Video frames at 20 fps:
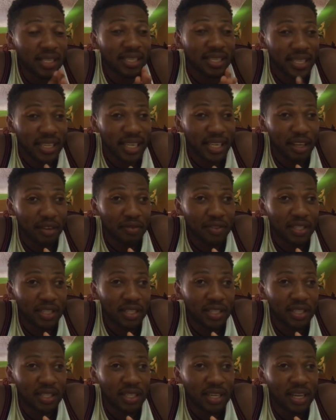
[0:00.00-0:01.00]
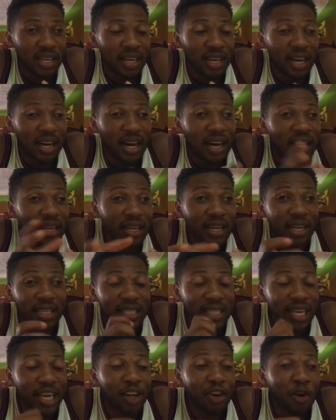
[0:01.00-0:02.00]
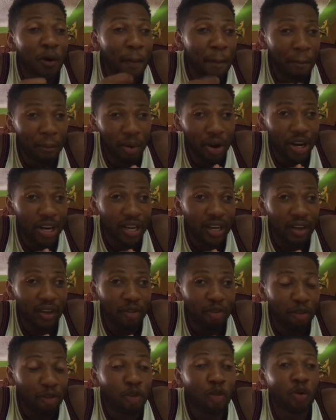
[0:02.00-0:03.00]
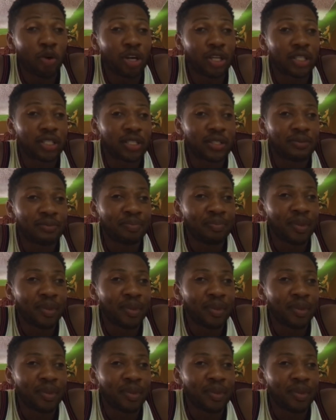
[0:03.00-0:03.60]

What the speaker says: slaves that end up bring forth